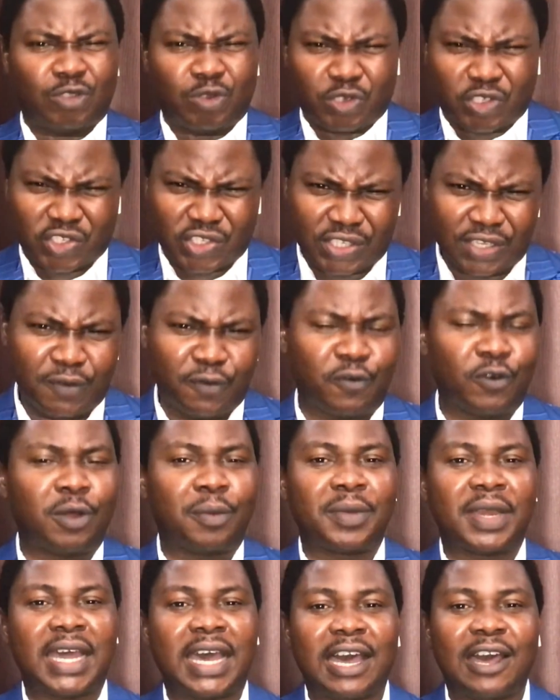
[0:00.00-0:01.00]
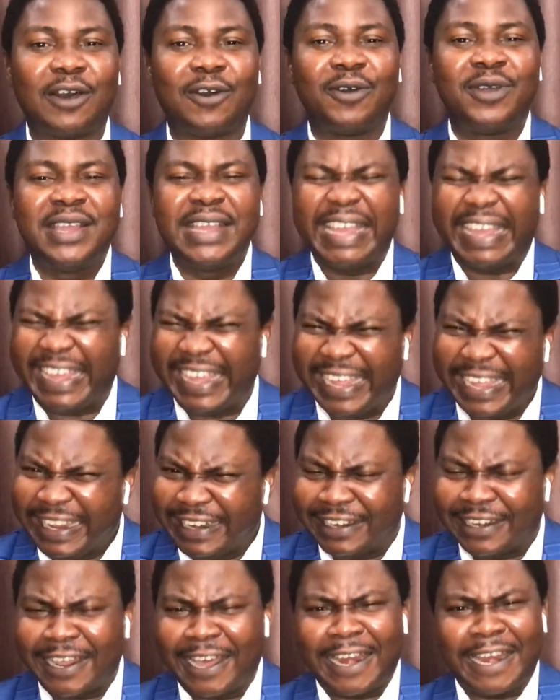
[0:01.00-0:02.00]
to see from now
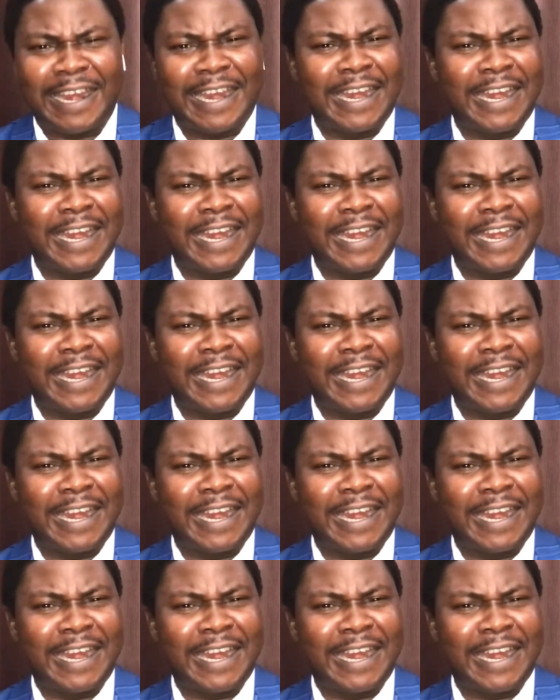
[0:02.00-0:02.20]
in the